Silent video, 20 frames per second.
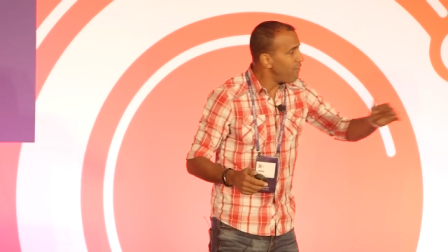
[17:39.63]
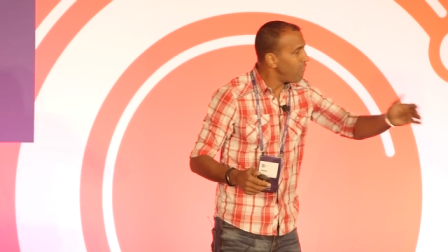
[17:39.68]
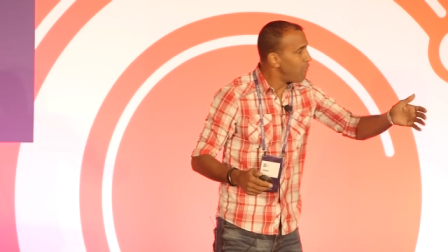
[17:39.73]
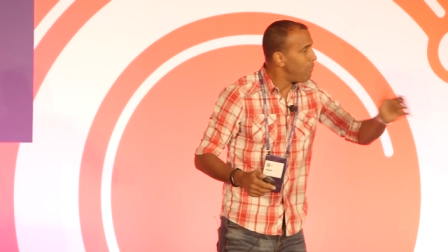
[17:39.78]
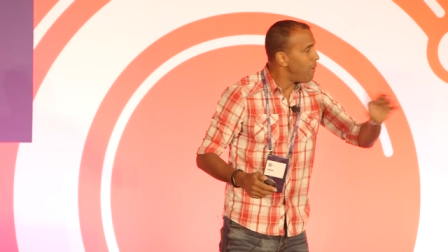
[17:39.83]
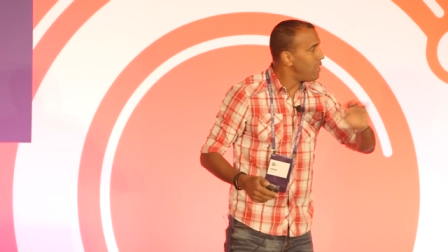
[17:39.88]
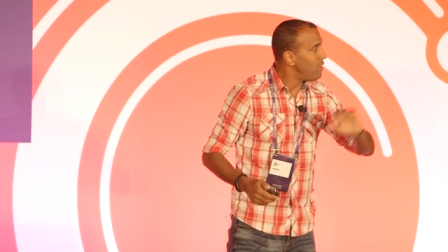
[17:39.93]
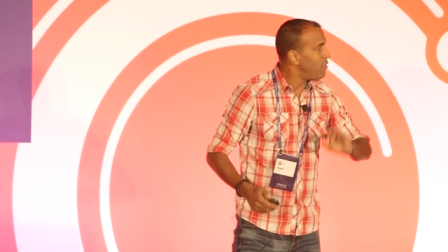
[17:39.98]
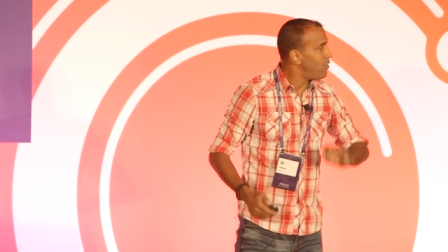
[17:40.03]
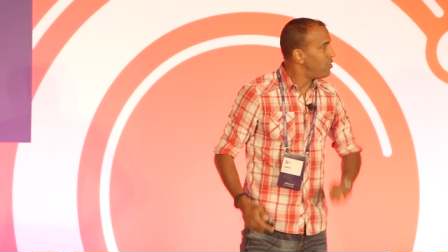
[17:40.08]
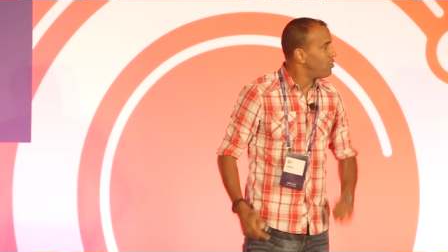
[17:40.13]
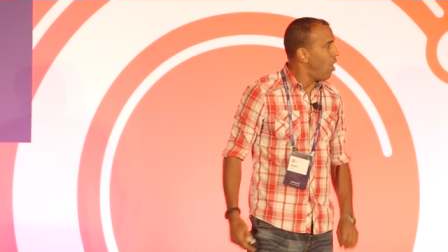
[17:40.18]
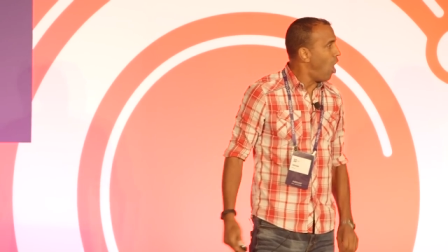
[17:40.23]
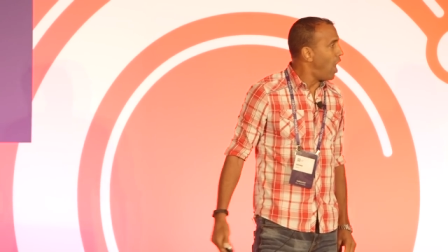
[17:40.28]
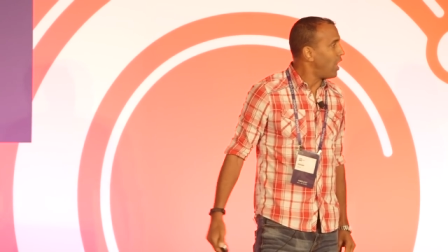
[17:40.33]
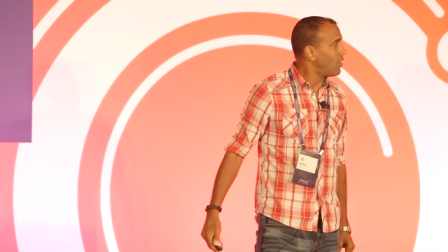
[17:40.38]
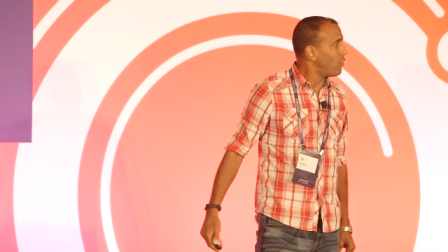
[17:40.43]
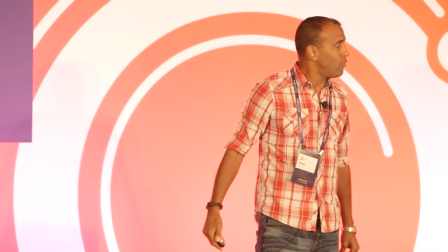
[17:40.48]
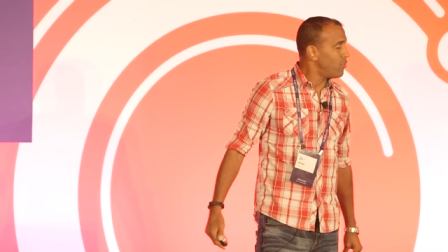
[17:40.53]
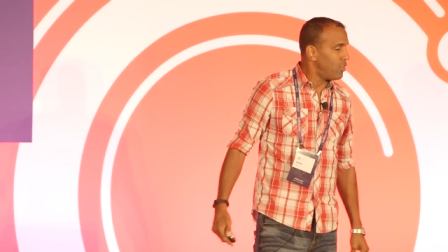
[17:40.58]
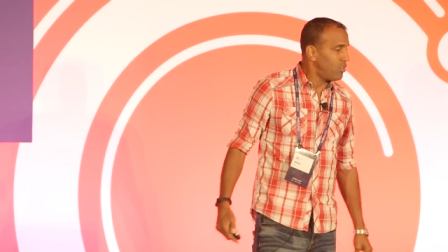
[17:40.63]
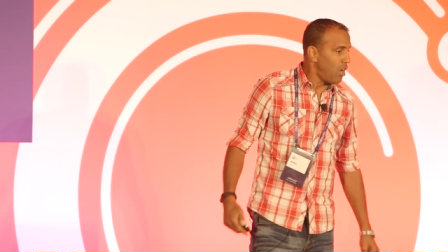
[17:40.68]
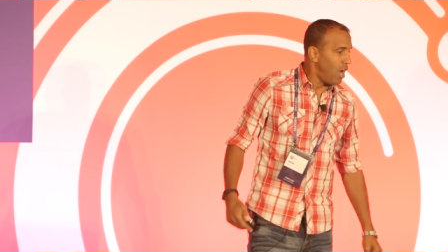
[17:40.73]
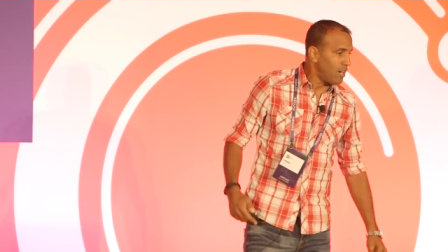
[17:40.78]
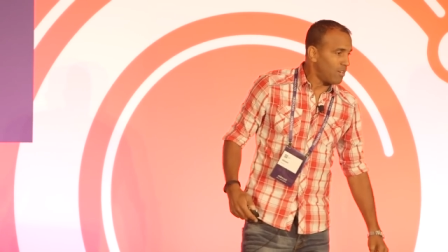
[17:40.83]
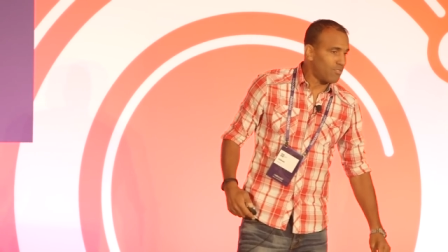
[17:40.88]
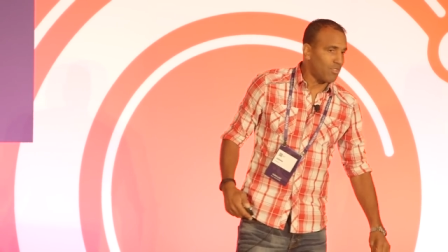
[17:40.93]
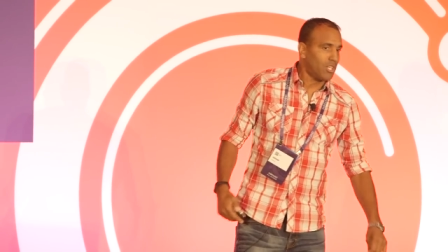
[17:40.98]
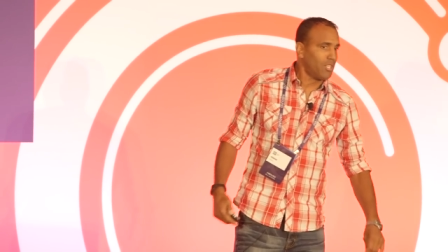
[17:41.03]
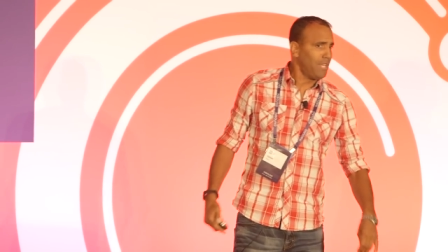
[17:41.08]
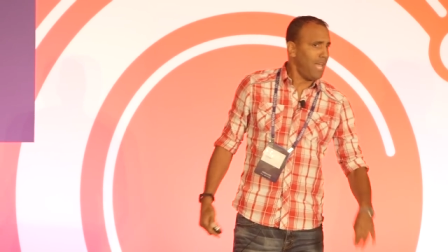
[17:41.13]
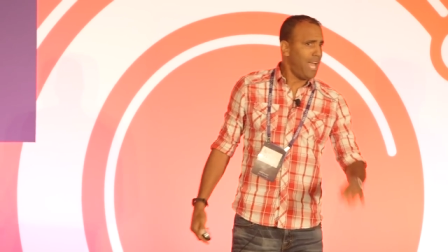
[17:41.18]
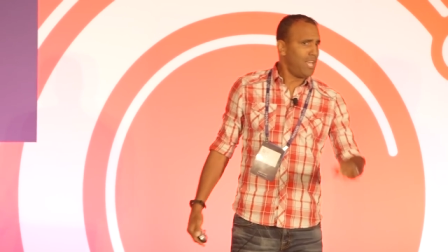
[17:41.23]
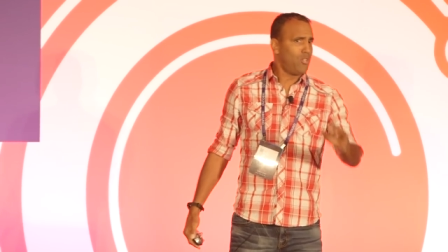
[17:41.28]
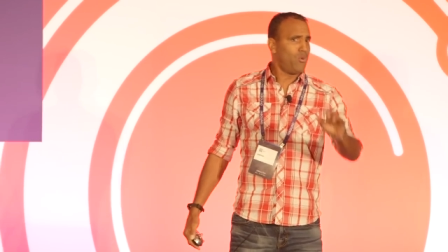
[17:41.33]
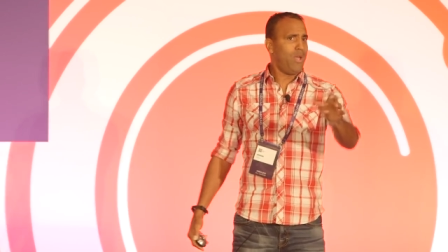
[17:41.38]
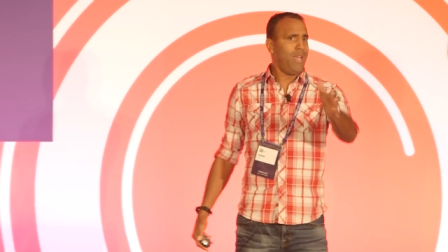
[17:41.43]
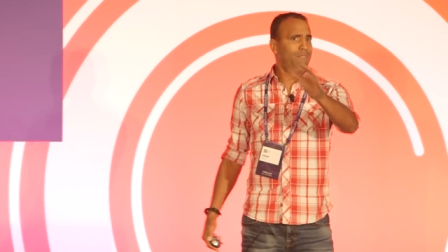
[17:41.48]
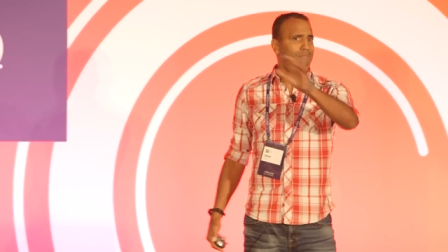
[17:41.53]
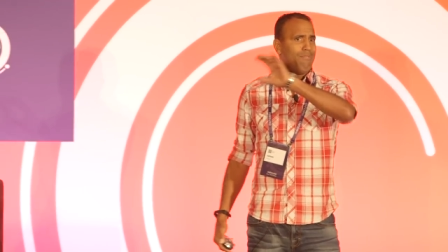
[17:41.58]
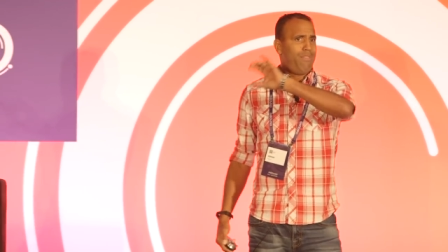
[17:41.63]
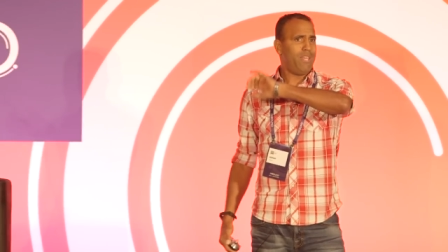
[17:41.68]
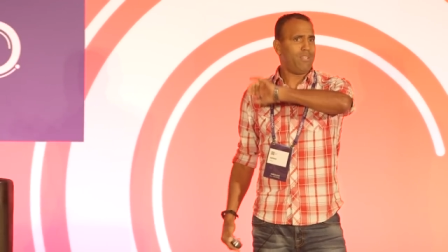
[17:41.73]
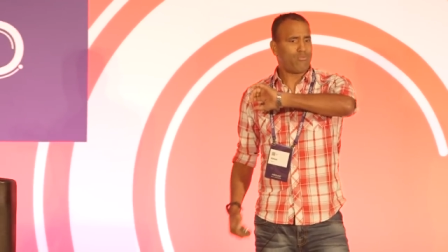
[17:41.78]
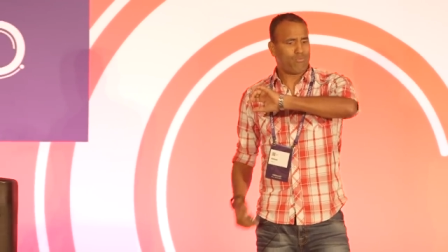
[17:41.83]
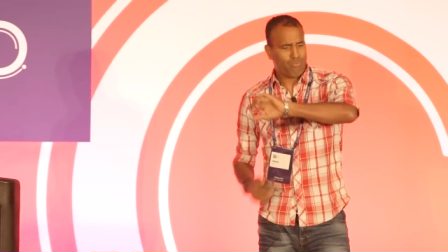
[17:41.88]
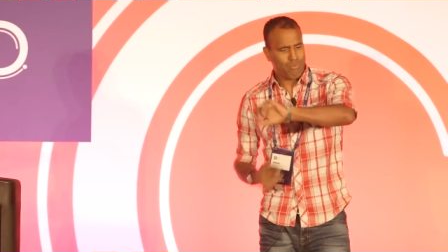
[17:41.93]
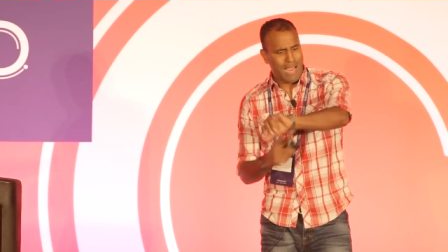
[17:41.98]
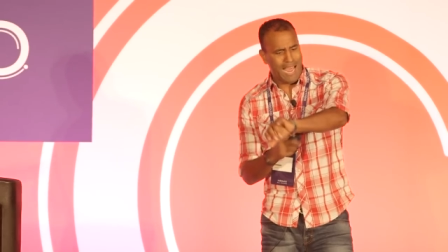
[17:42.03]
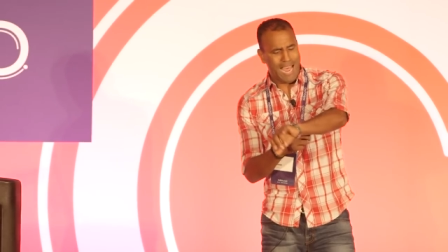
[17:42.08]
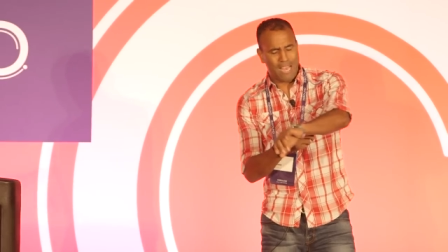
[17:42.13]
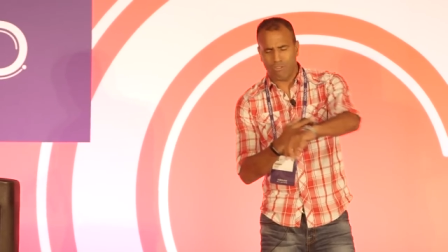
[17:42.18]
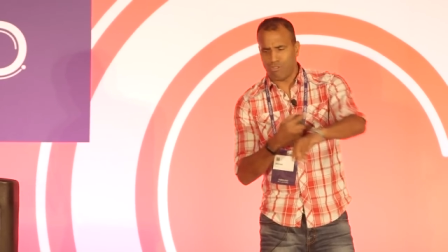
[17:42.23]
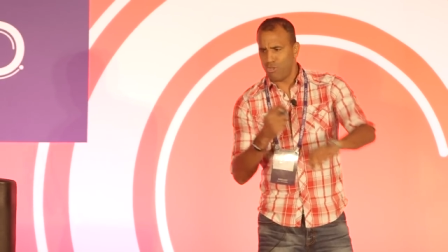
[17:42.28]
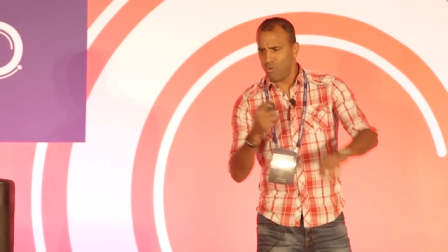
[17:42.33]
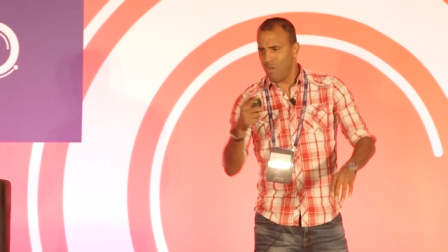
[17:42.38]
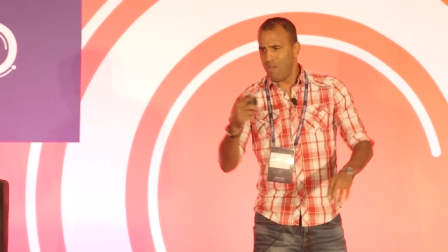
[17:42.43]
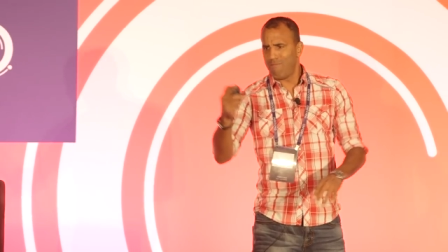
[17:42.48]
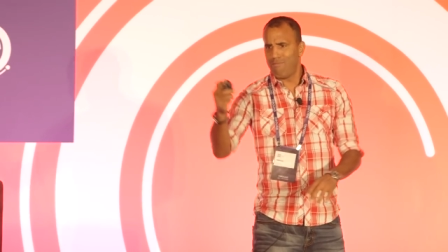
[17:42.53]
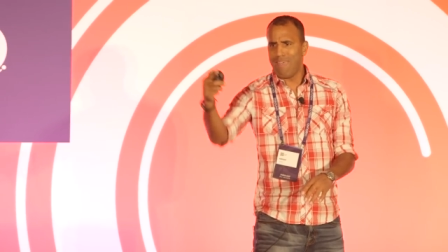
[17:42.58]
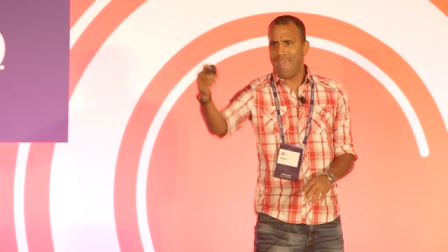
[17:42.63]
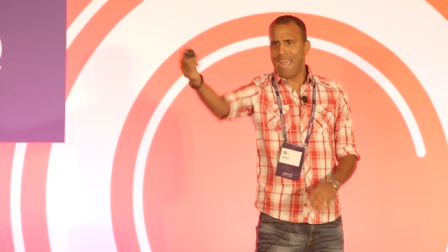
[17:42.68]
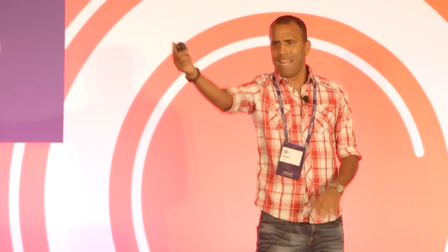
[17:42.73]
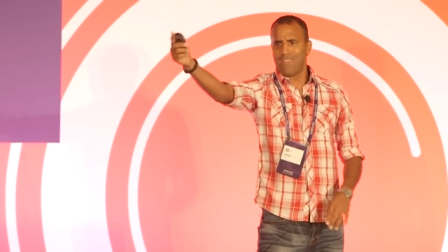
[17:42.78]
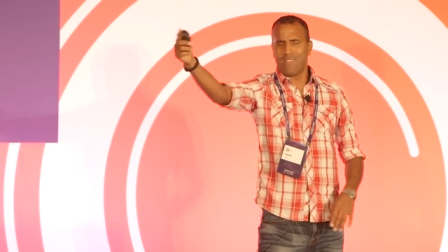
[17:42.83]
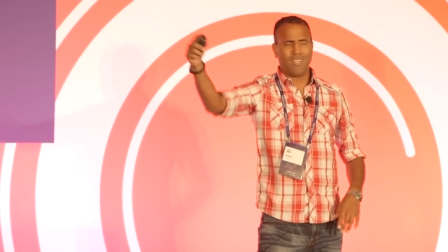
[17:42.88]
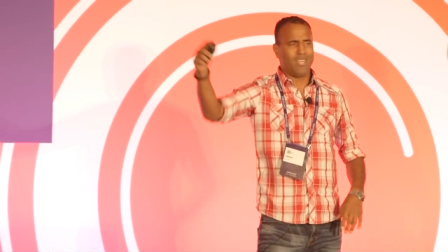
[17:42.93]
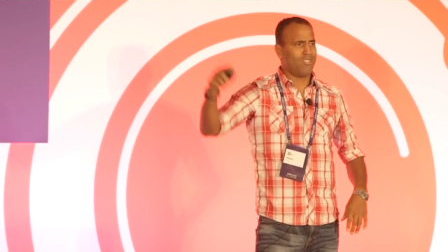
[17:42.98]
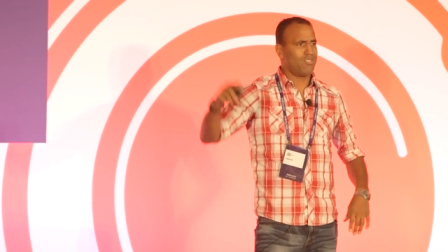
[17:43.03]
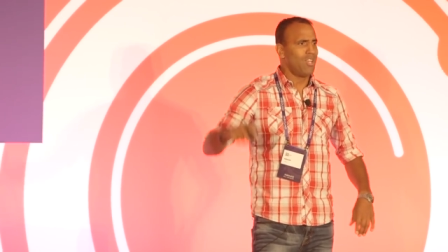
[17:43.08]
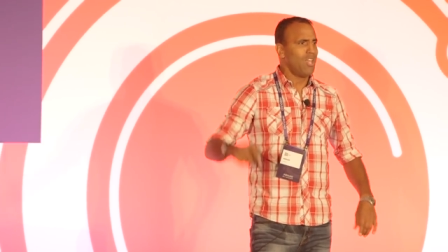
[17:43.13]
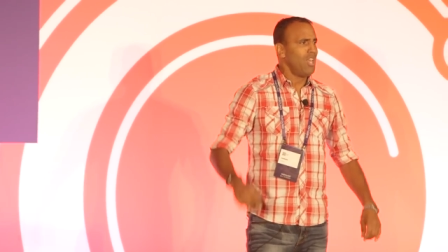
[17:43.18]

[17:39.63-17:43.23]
of you ever been to the doctor and the doctor's like, yeah, you have this rash or you have that this.